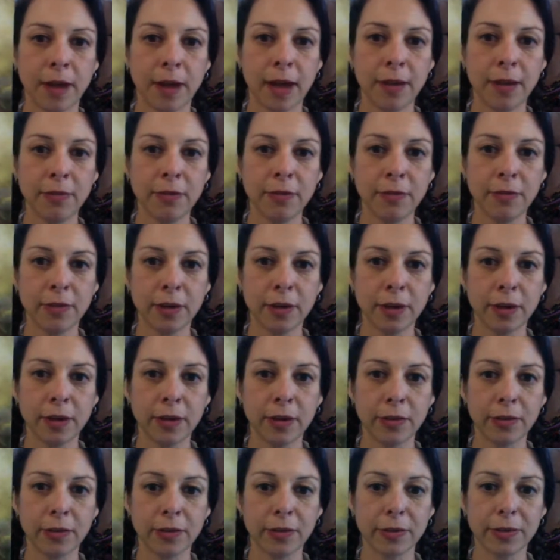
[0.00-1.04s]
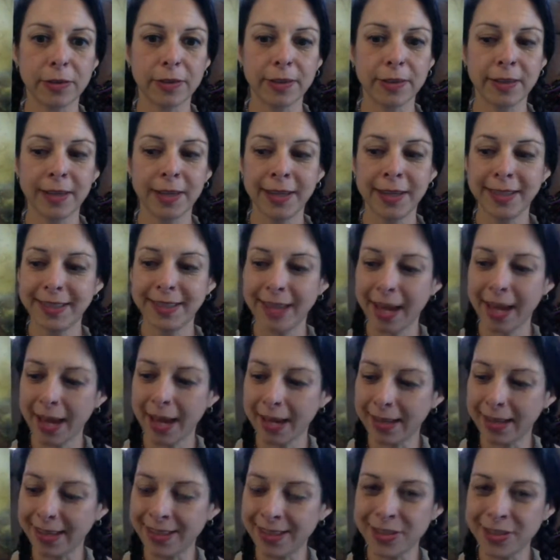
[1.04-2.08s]
of Earth.
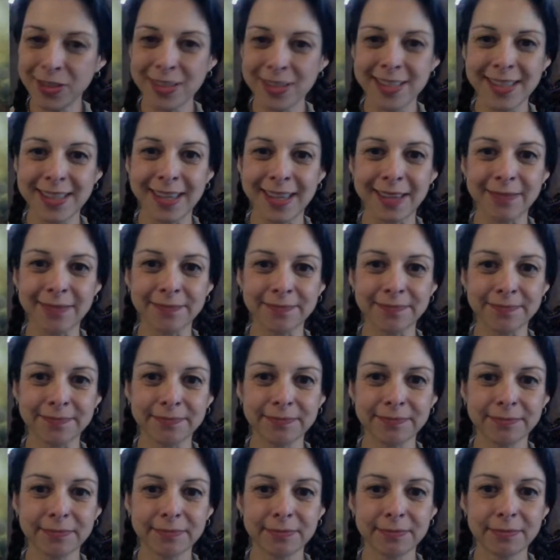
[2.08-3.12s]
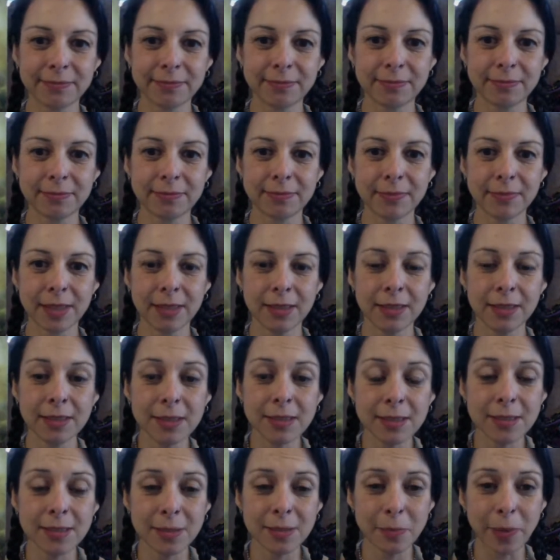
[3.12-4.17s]
Yeah, interesting. This
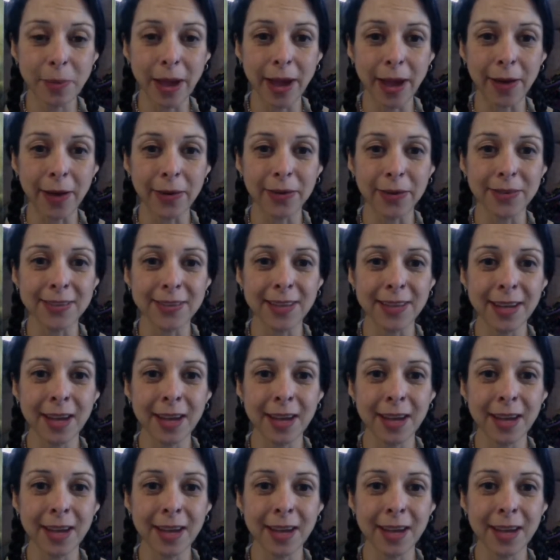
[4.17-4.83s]
is about